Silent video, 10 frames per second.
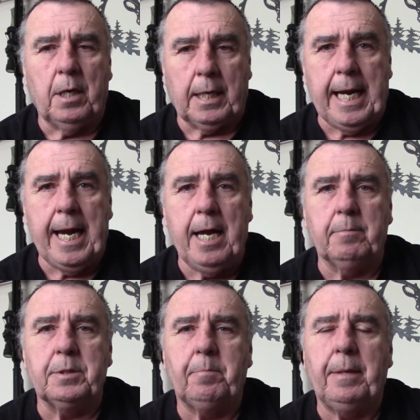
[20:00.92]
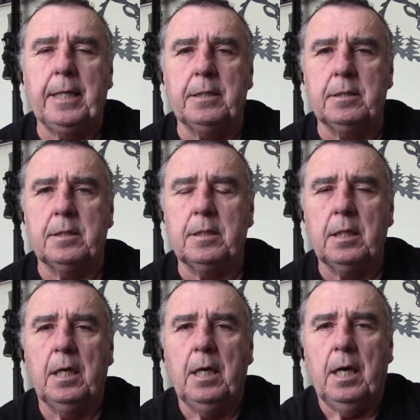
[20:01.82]
are cams, pins,
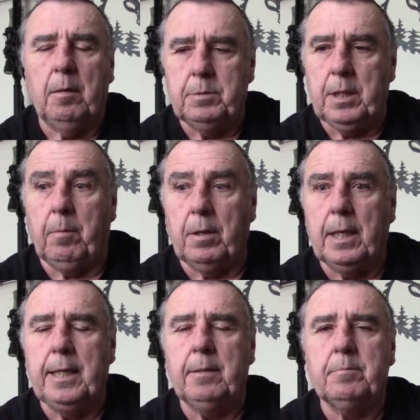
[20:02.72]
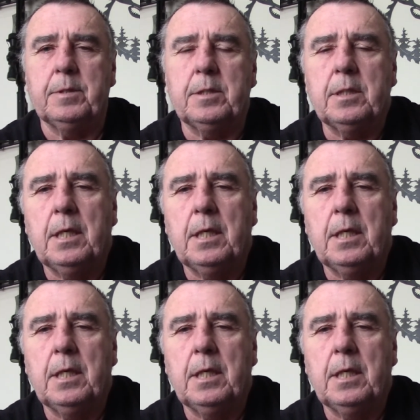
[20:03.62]
double limbs,